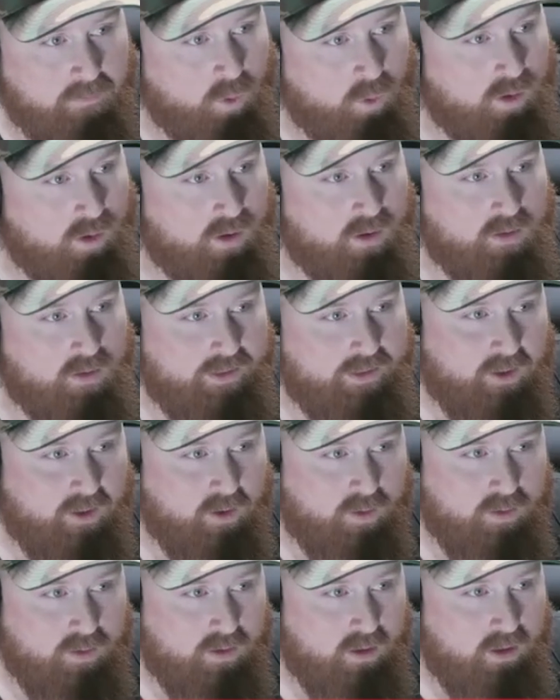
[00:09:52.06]
more,
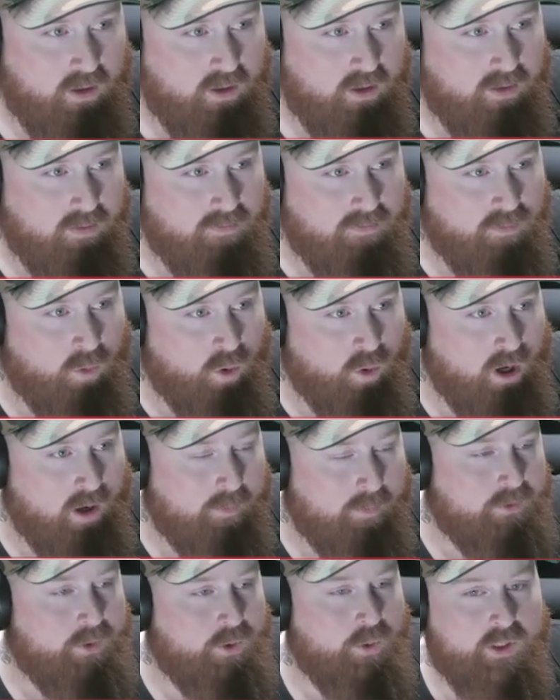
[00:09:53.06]
more
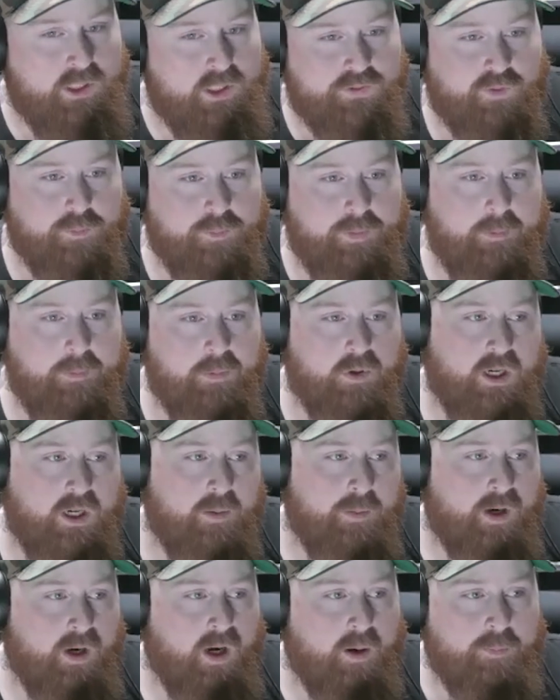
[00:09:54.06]
opportunities for people
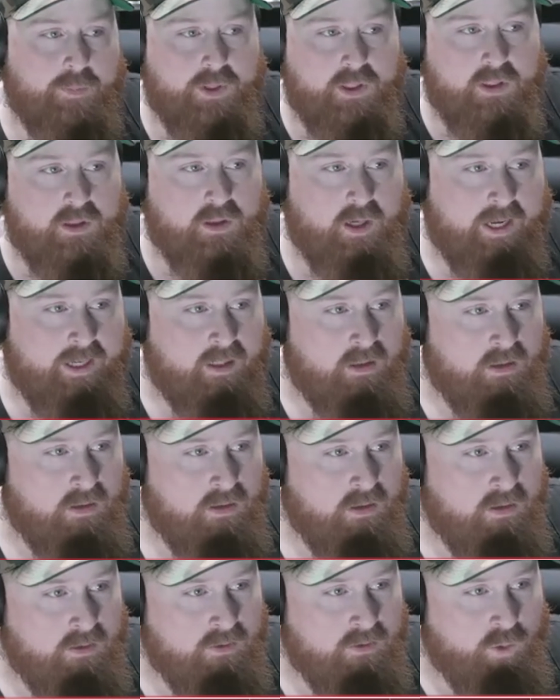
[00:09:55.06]
coming up and
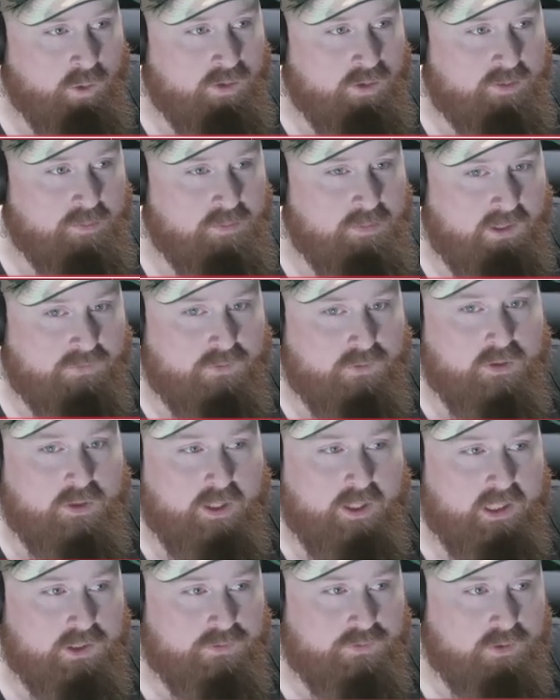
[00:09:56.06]
doing some different
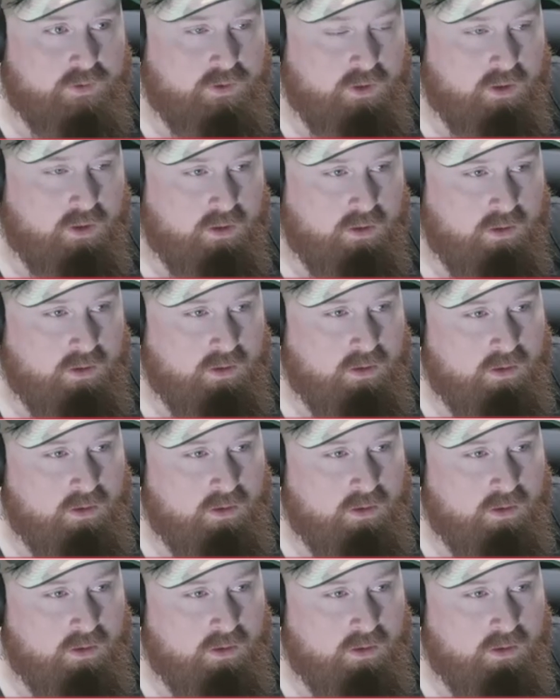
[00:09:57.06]
things for sure.